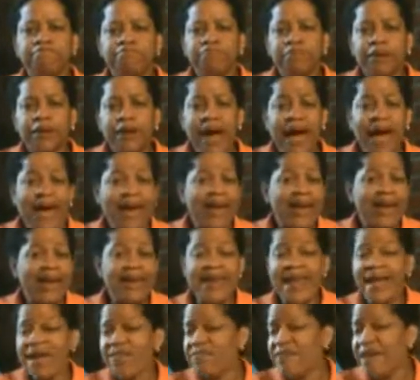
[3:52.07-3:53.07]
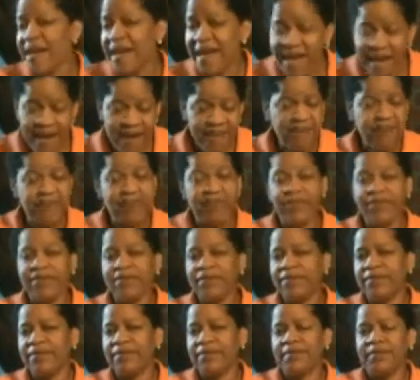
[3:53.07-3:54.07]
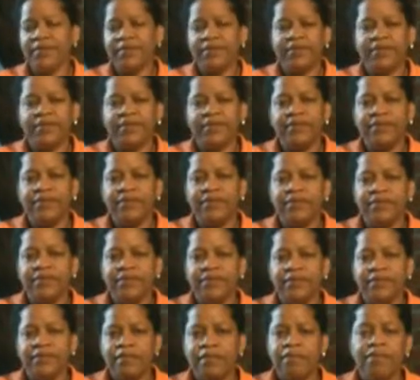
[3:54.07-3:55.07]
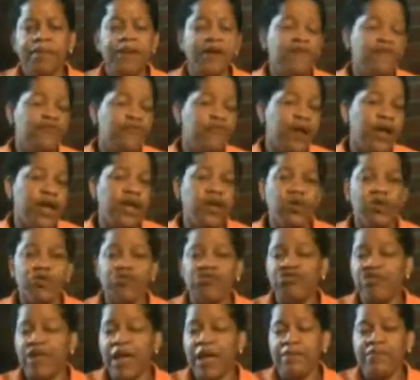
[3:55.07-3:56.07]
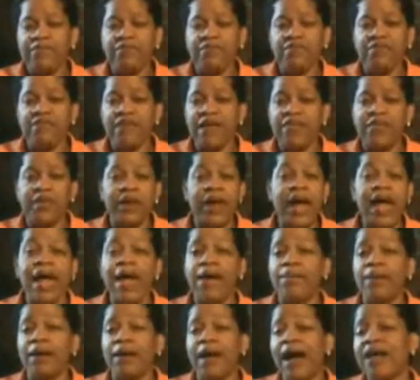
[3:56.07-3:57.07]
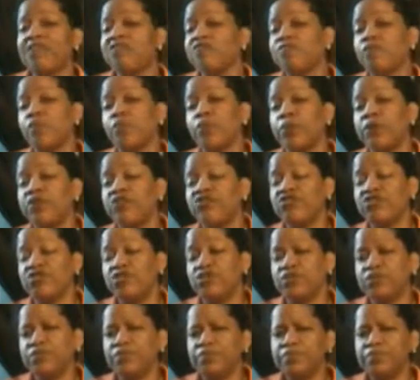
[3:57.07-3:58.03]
but I can never, ever be afraid or ashamed to say that I am a gospel preacher.